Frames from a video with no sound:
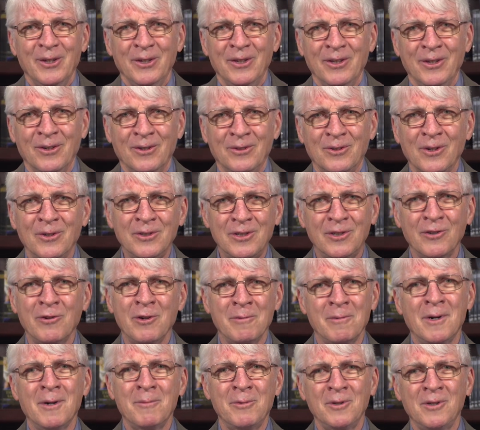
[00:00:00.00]
You know, don't you
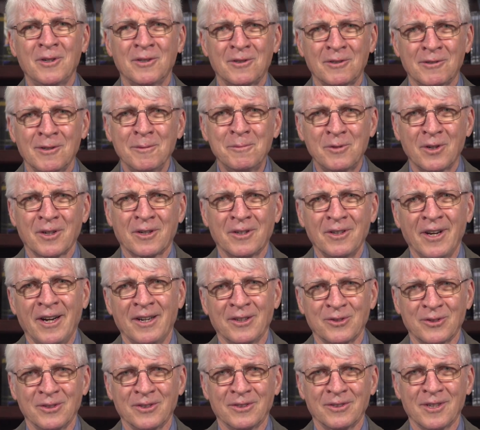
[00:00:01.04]
remember your scripture
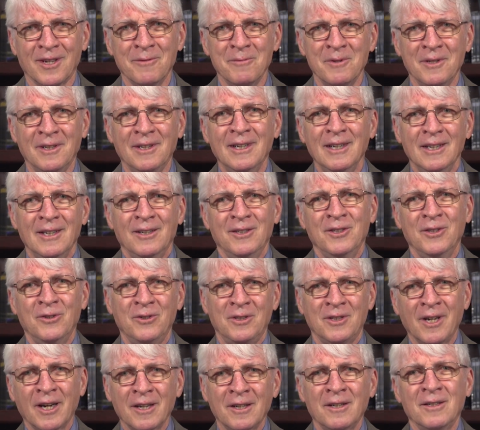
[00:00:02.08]
classes? I mean, you know,
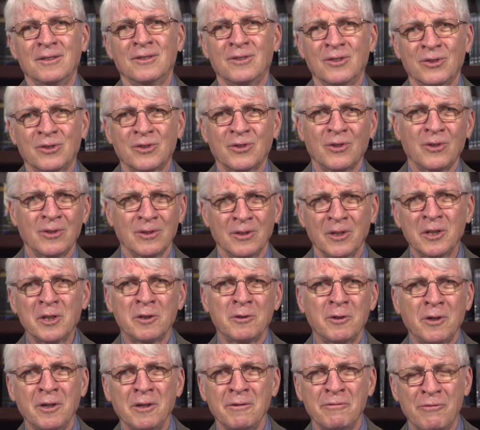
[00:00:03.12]
you got to discern
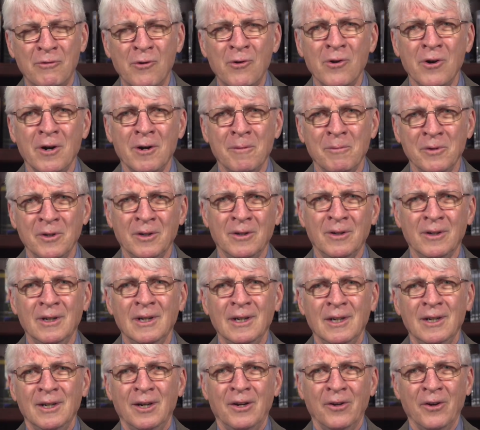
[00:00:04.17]
literary form. You know,
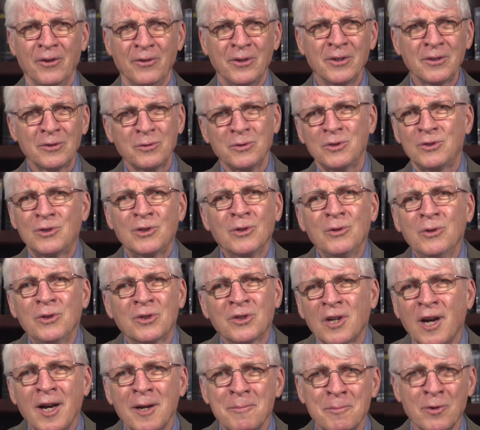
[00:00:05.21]
this was
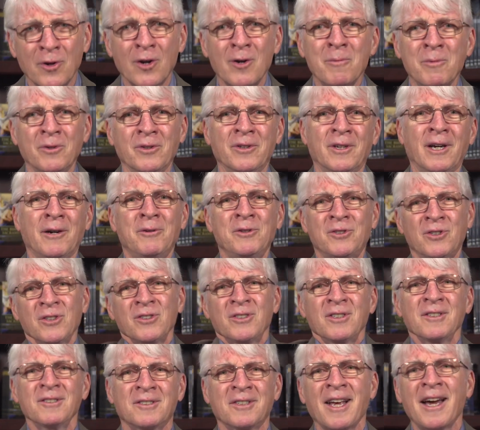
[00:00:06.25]
Jewish hyperbole. I was
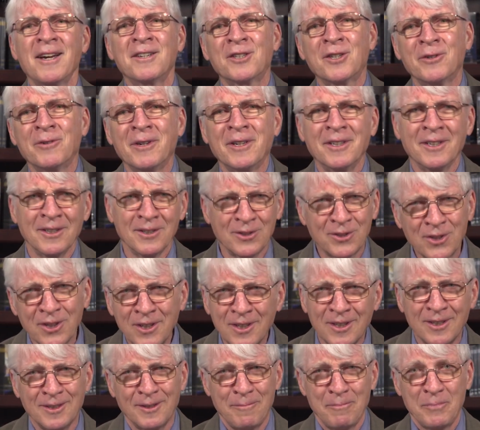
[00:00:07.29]
just exaggerating.
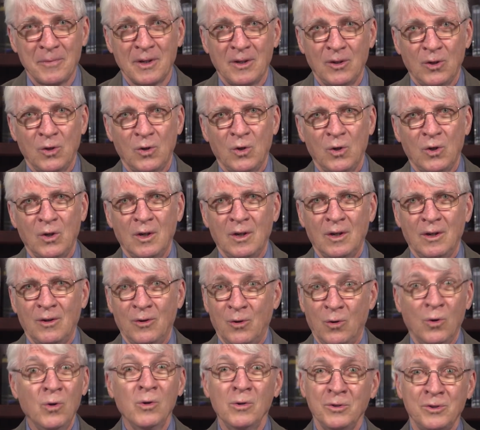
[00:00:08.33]
Chill.
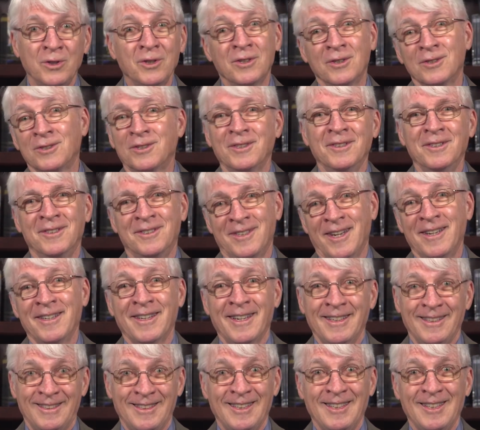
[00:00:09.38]
Oh, Jesus didn't say
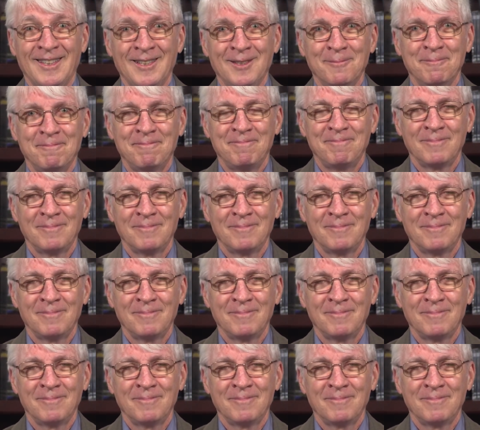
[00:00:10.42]
that, did he?